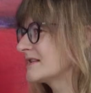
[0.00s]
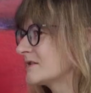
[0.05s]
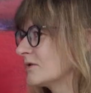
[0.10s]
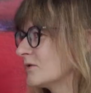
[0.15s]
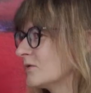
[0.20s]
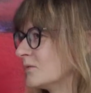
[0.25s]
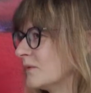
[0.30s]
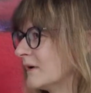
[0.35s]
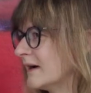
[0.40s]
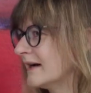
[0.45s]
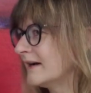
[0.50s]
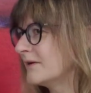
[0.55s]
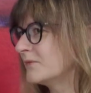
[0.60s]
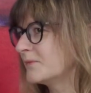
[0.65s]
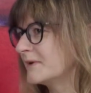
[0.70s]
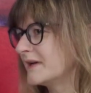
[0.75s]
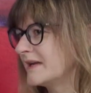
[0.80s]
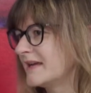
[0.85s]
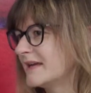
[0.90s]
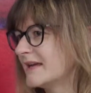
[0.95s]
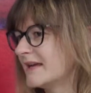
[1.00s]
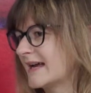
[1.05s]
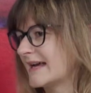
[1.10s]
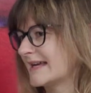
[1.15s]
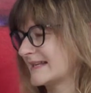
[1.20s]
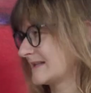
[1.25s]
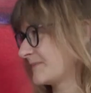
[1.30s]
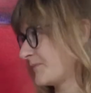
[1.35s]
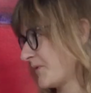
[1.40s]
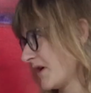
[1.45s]
So why we
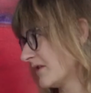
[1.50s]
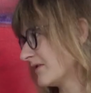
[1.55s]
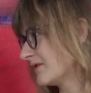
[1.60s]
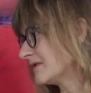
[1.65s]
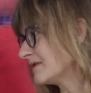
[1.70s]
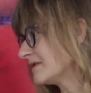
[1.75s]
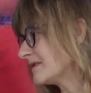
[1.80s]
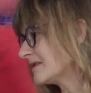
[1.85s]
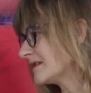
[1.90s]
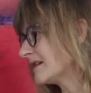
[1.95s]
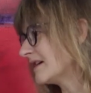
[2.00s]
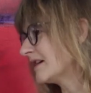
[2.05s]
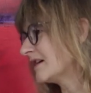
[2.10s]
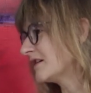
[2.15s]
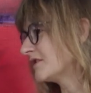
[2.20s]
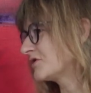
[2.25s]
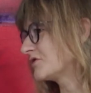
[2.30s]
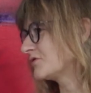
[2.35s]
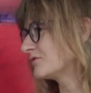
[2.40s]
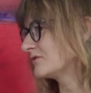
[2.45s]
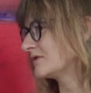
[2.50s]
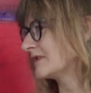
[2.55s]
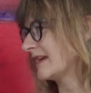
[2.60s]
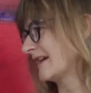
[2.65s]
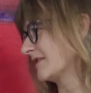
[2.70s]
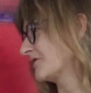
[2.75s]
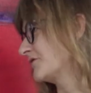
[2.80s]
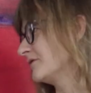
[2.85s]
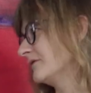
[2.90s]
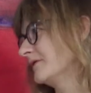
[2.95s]
as parents should
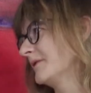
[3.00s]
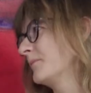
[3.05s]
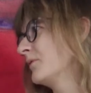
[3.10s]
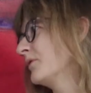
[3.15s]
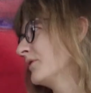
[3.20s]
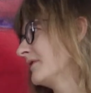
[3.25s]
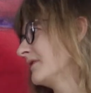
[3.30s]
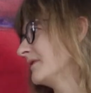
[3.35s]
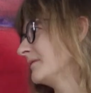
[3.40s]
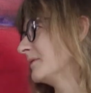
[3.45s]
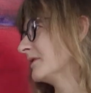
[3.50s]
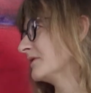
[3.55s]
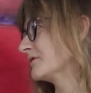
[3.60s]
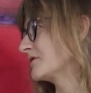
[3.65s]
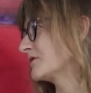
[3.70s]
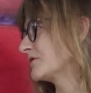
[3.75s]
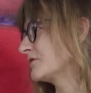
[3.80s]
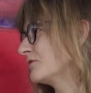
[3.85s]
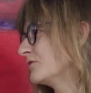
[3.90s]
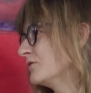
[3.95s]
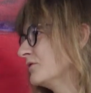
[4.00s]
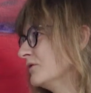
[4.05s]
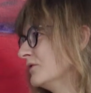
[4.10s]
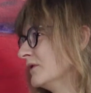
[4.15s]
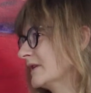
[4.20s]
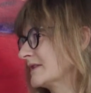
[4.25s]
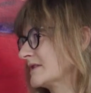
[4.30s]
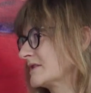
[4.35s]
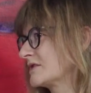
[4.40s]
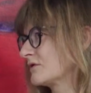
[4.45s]
actually bother about
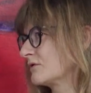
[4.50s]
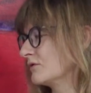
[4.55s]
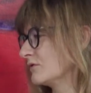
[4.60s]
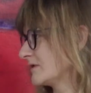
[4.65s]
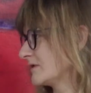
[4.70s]
school and school